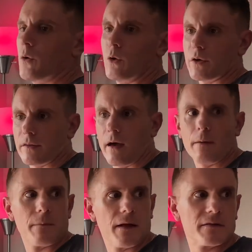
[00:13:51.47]
look at that.
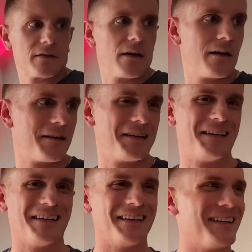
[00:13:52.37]
That's
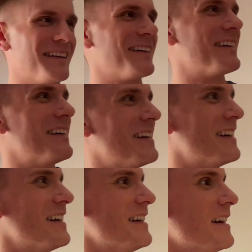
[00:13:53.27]
it.
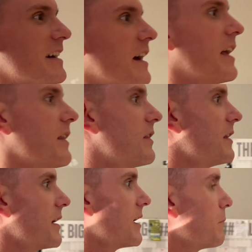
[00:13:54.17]
And
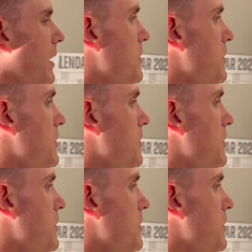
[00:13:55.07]
then my